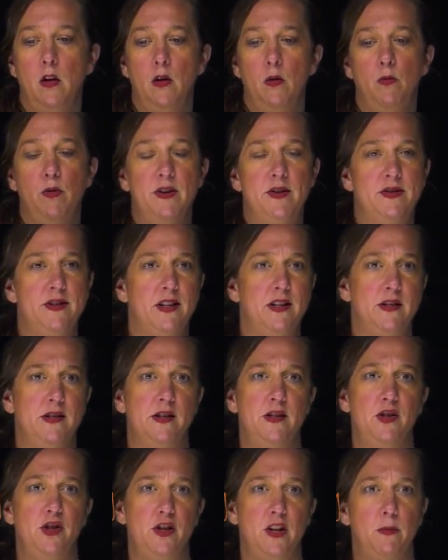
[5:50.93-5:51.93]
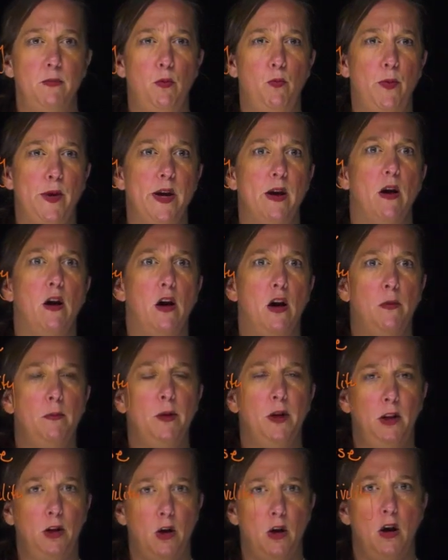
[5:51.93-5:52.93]
With citizenship, we all
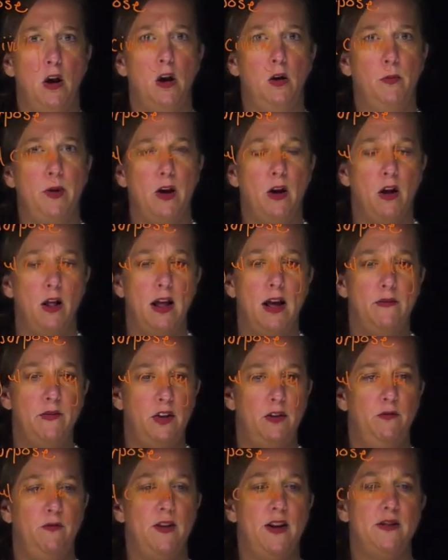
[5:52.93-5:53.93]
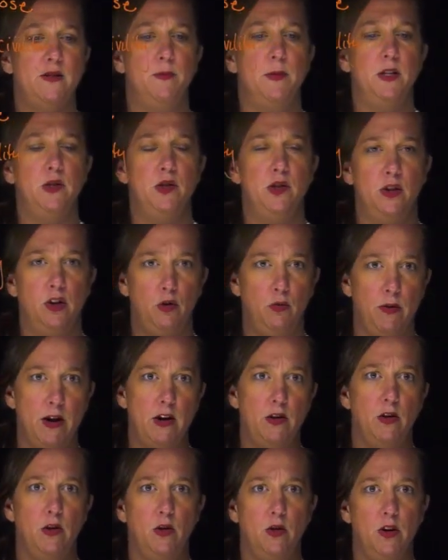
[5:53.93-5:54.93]
belong, we all have an investment to the
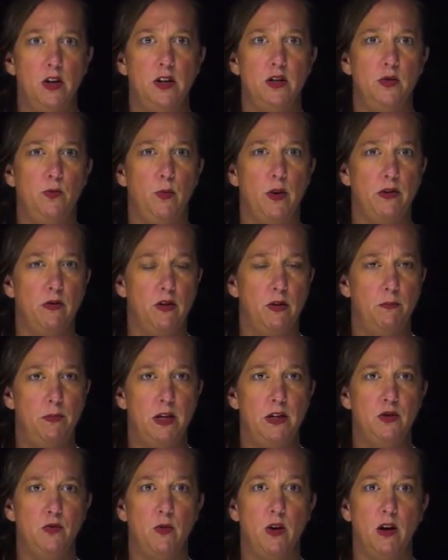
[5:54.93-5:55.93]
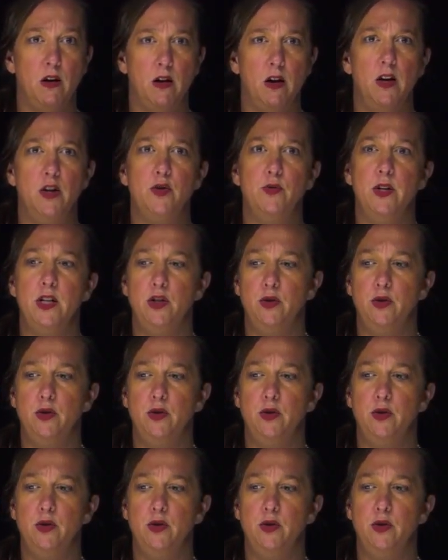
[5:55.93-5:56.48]
greater good, whether it be to our country,